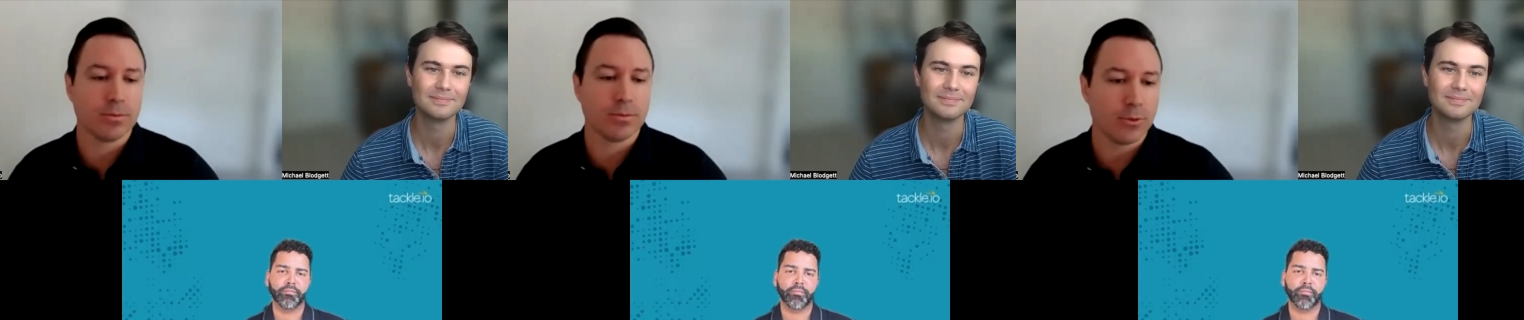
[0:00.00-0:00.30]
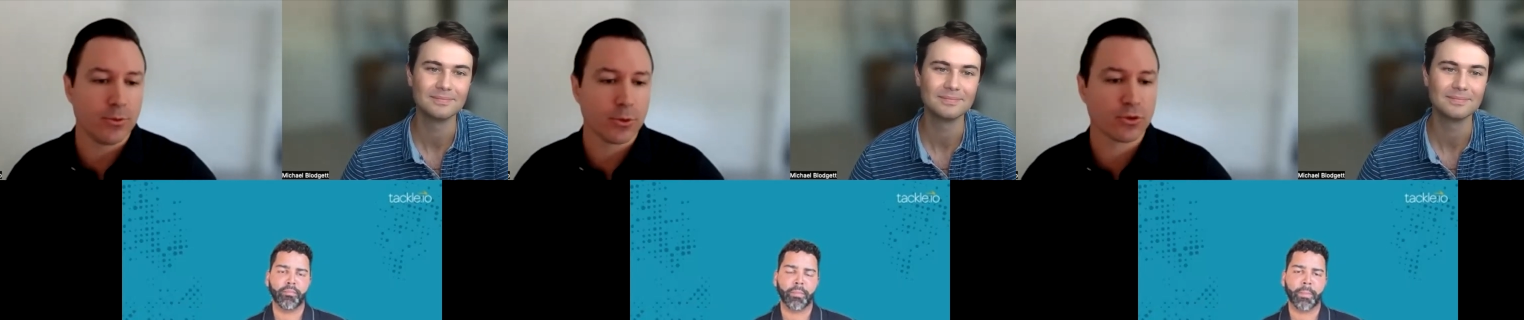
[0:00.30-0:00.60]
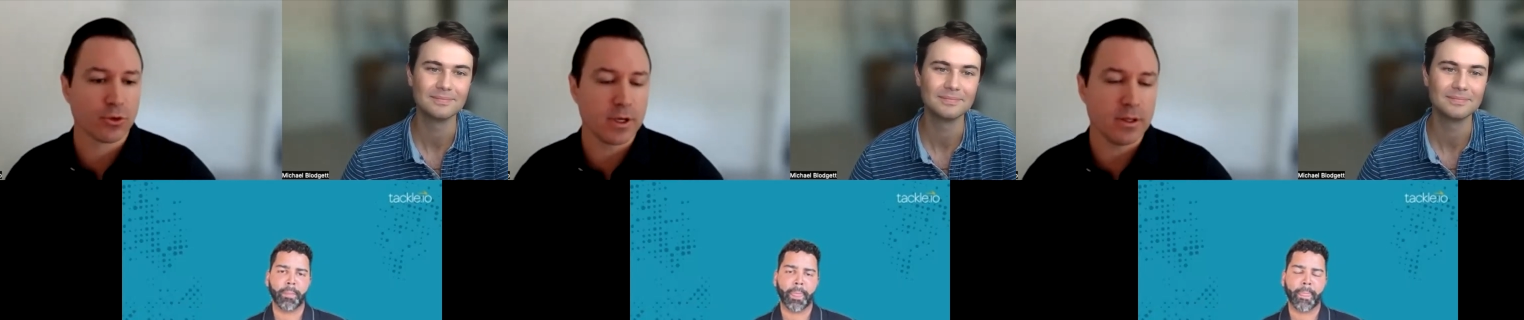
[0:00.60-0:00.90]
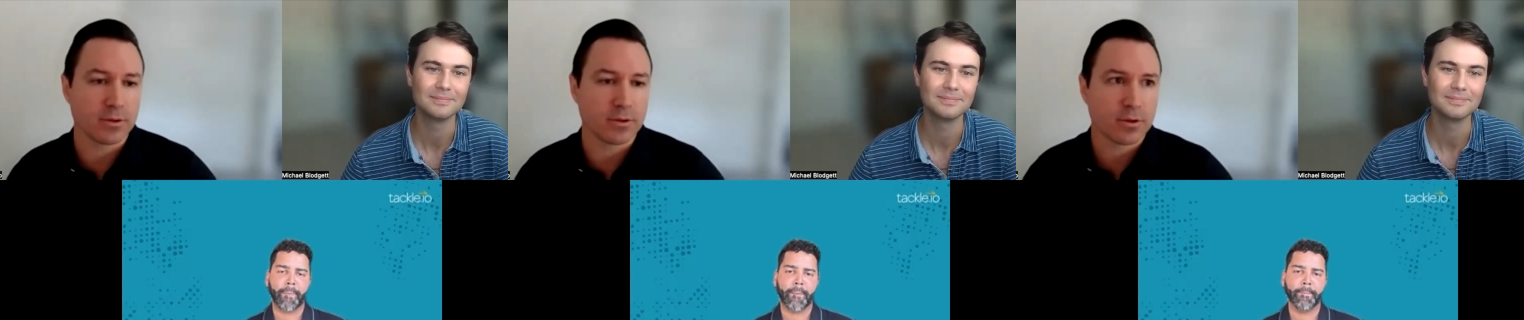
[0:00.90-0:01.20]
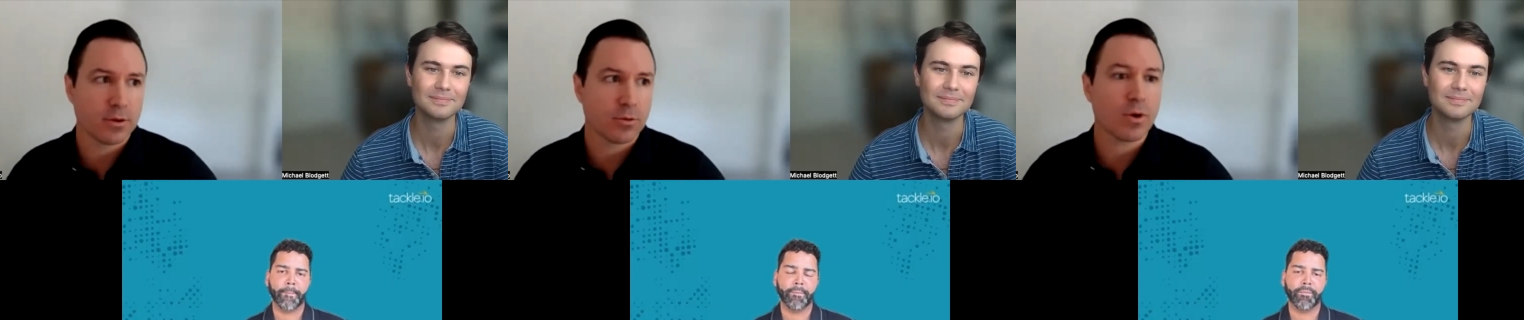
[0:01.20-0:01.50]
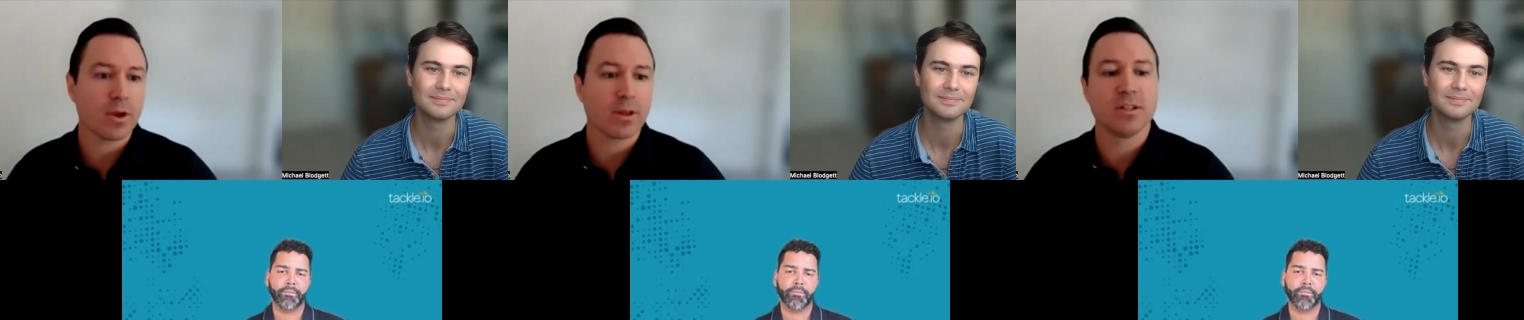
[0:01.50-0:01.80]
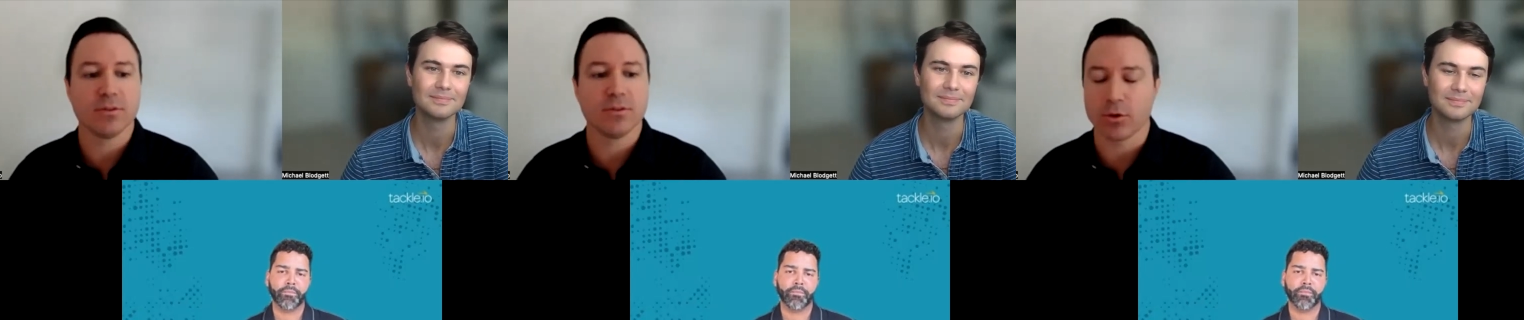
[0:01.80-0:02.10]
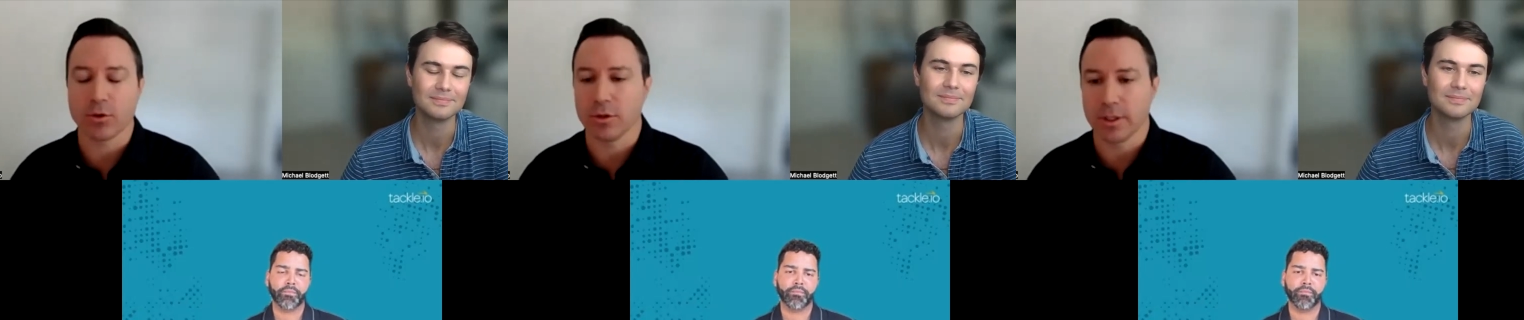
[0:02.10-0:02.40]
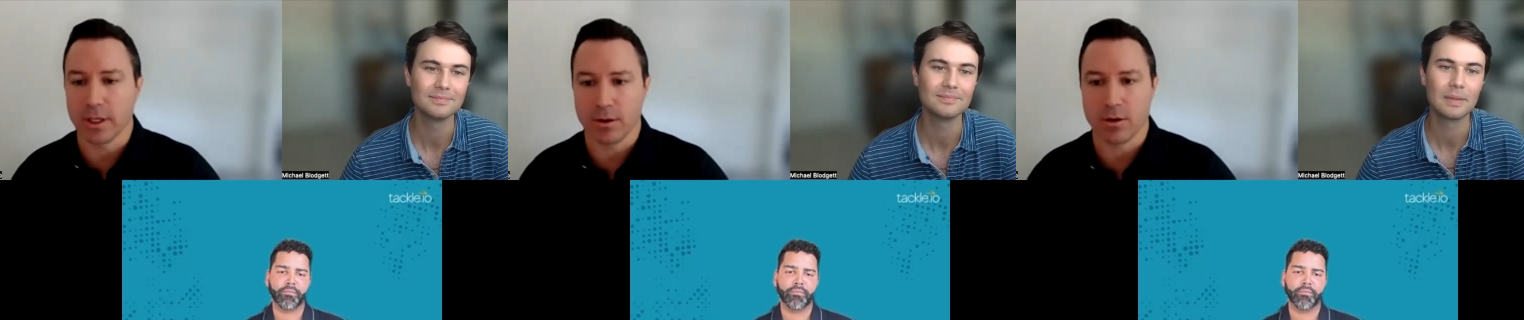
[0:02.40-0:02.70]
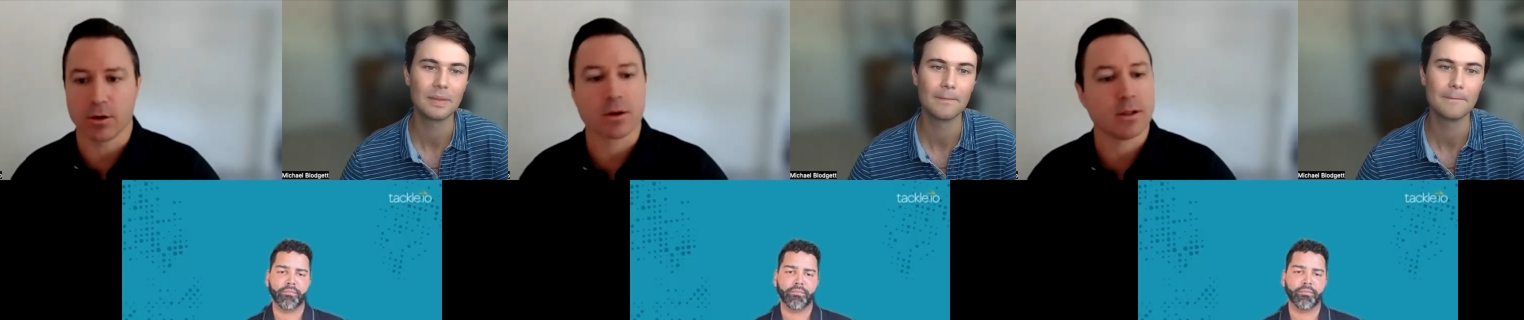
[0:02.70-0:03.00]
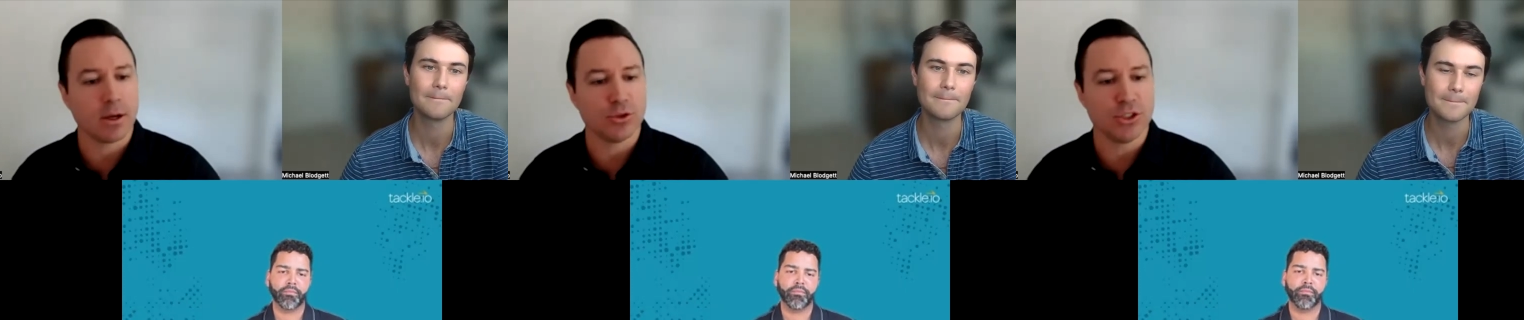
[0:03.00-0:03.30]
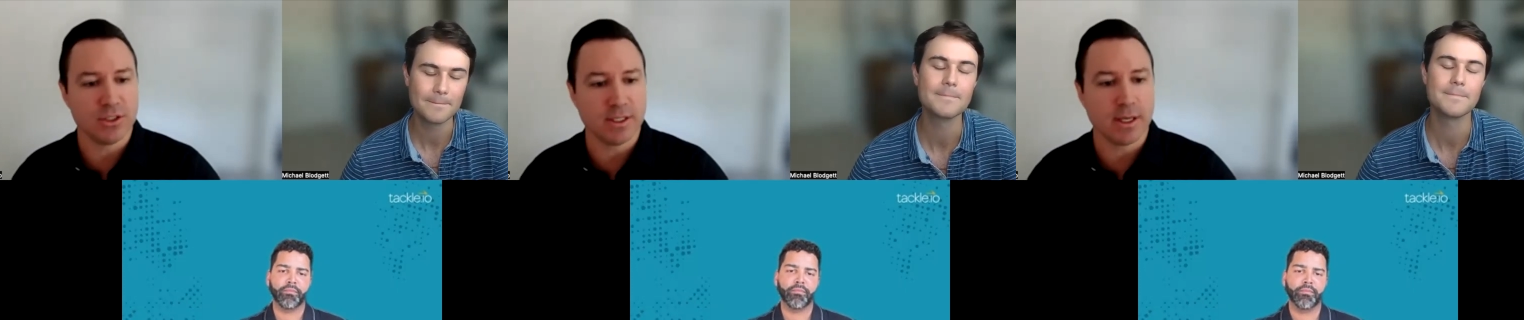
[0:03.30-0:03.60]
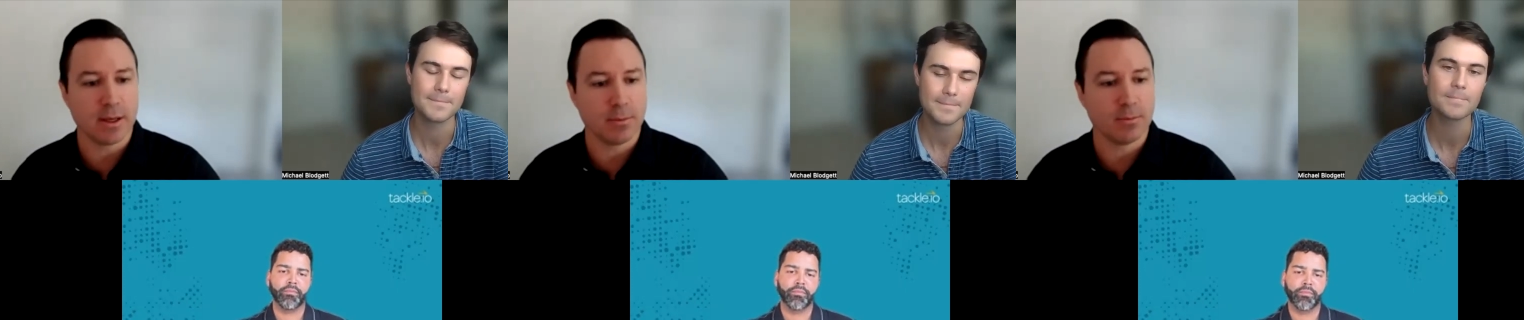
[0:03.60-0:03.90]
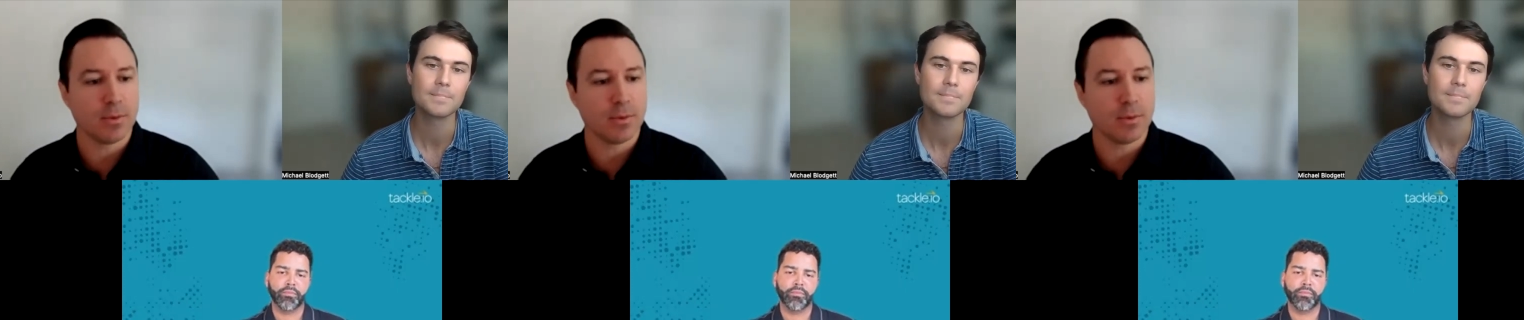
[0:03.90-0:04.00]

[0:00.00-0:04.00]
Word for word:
Speaker 1: you know, FullStory is relatively early in our cloud GTM